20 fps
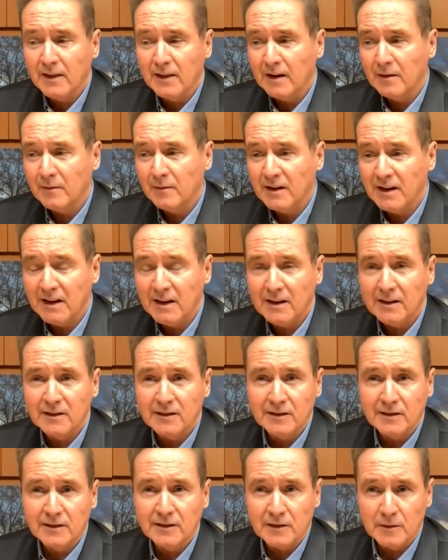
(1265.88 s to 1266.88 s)
that
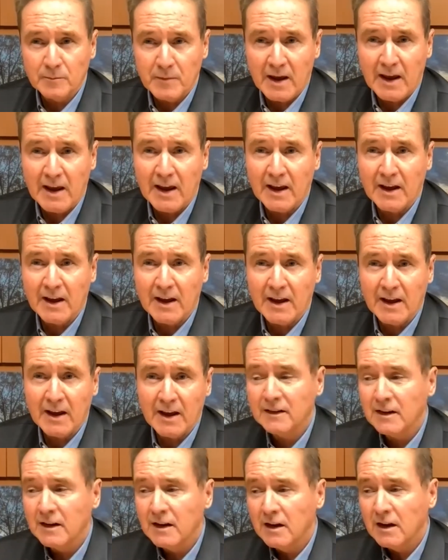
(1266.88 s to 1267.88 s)
needs demand
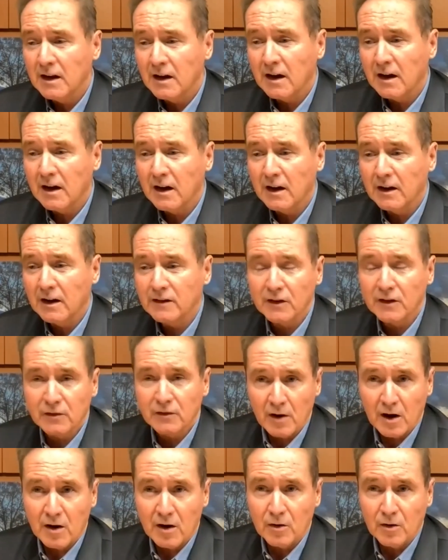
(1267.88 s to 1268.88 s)
to
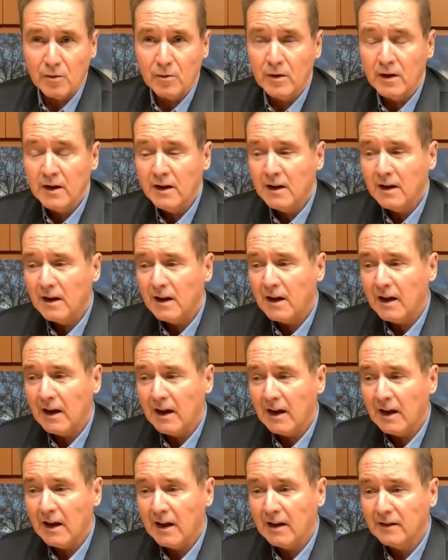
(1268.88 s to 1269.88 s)
grow
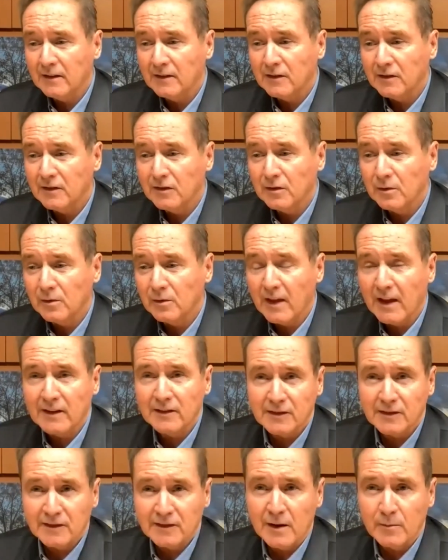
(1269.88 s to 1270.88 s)
and to then
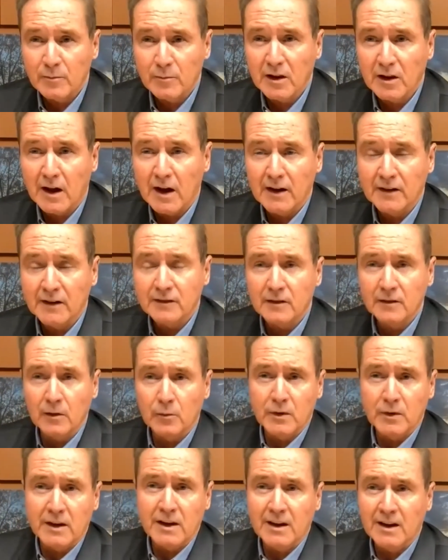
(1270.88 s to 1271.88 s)
stabilize so that
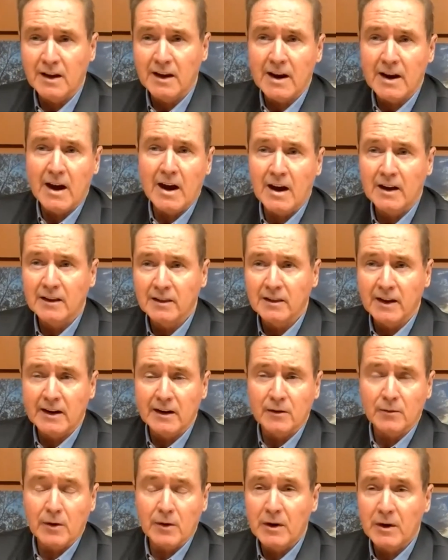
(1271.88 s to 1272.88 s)
we can get on
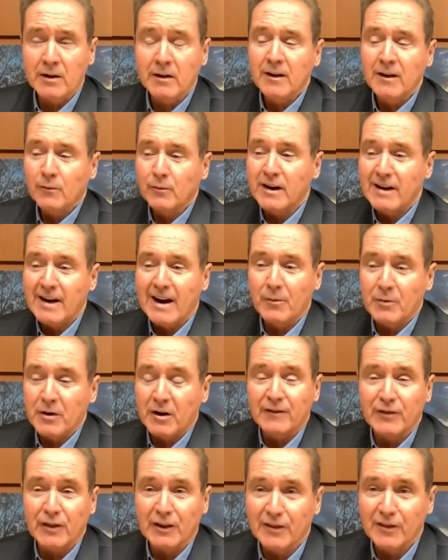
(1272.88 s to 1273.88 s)
later. Right now, we
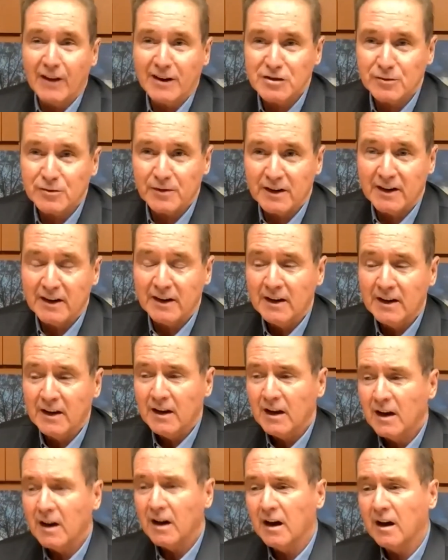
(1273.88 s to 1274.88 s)
don't have the luxury
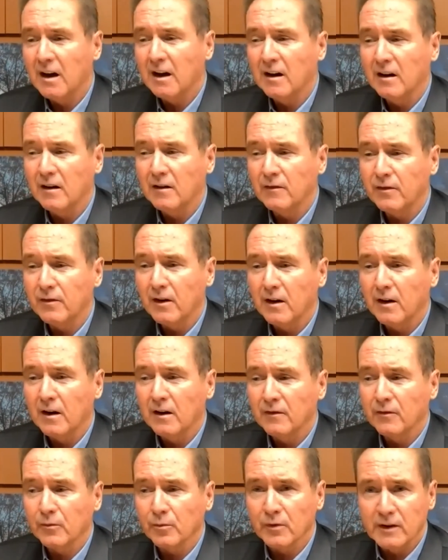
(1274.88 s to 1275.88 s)
of
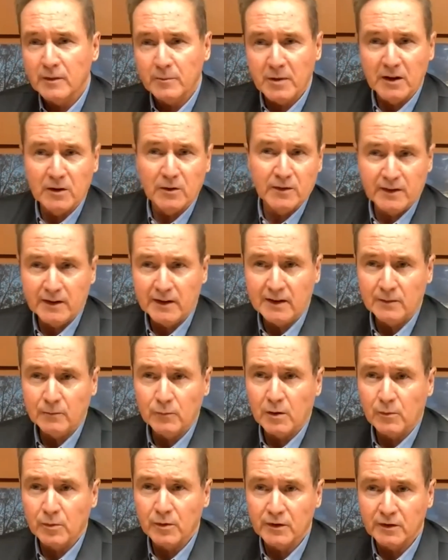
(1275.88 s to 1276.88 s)
rebuilding.
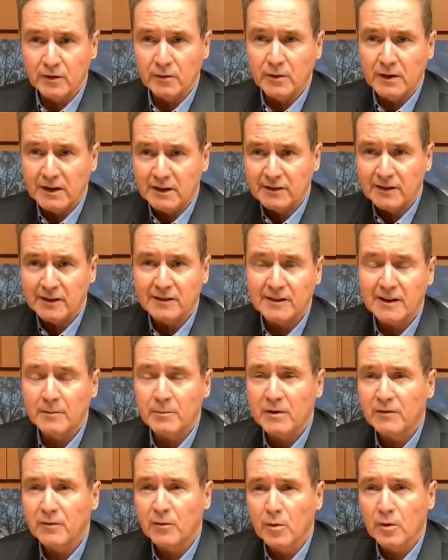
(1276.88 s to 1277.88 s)
What we're doing, as I said
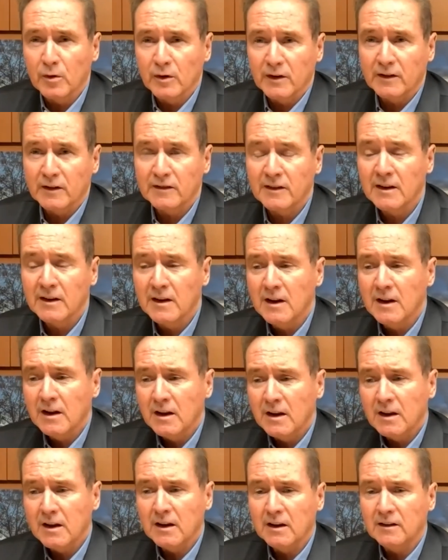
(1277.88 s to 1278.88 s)
before,
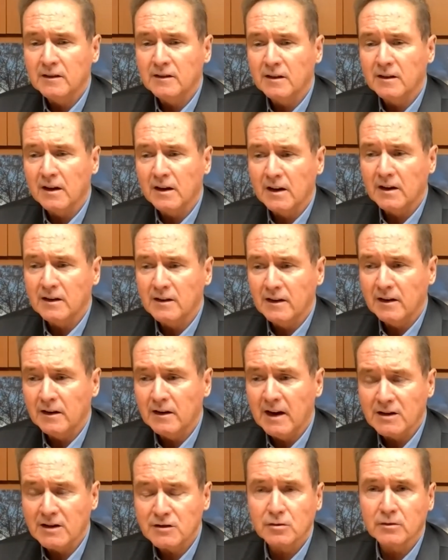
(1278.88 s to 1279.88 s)
is a
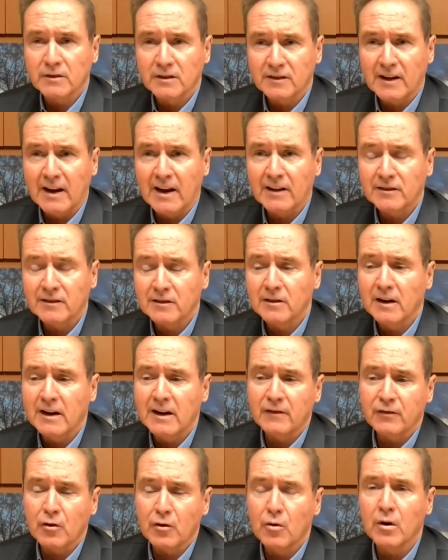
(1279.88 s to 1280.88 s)
natural disaster. And
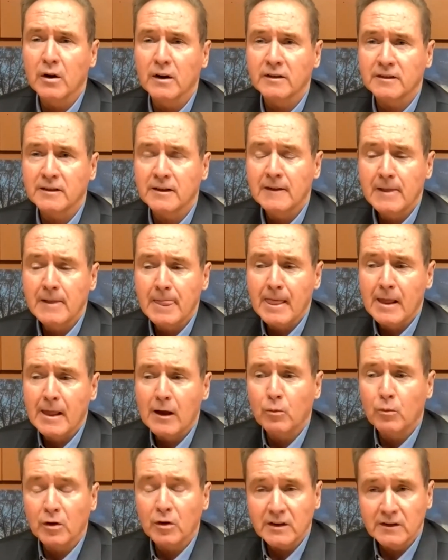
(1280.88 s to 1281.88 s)
of course,
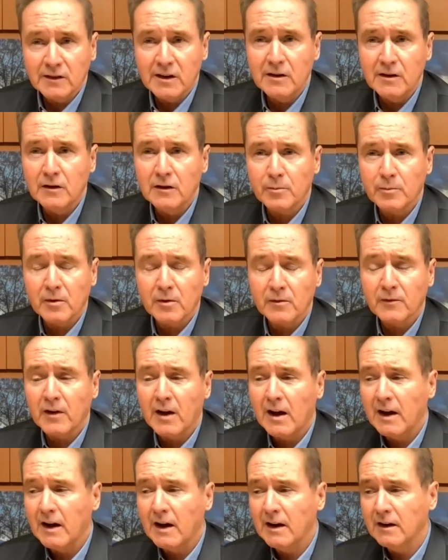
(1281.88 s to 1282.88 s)
we'll continue to
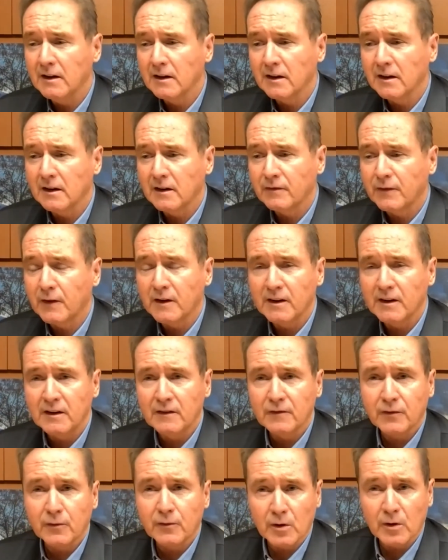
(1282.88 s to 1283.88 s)
provide
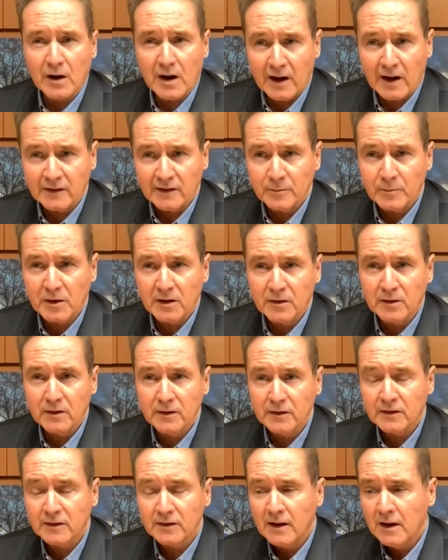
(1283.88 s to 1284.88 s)
funding for
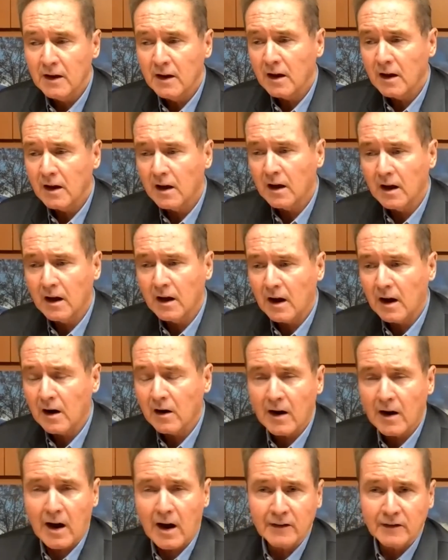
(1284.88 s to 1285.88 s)
hospitals. Our
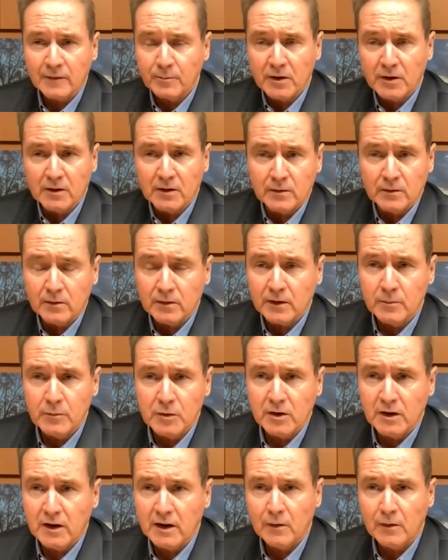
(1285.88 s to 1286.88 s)
hospital
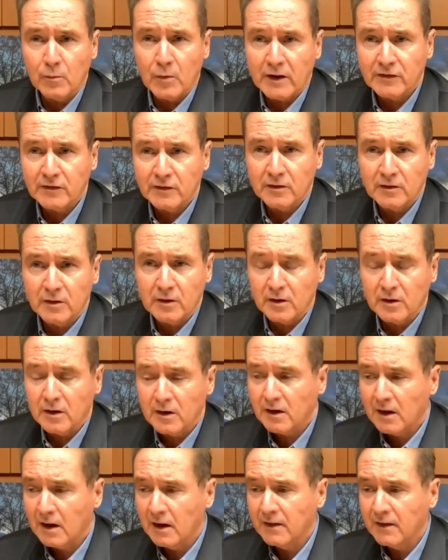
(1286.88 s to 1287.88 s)
community in Western New
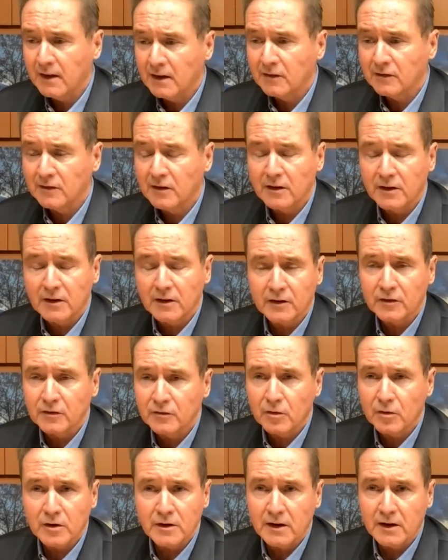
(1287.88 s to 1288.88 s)
York, I think, has done an
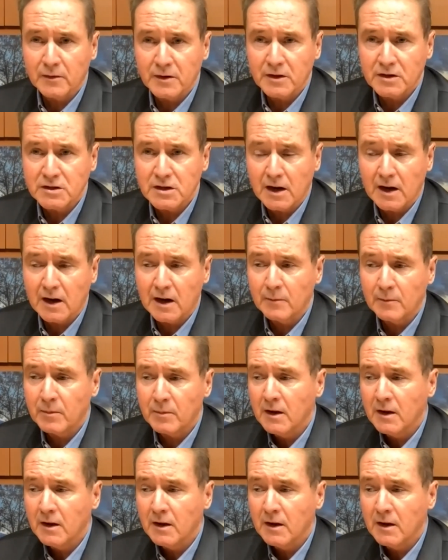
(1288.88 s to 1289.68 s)
extraordinary job.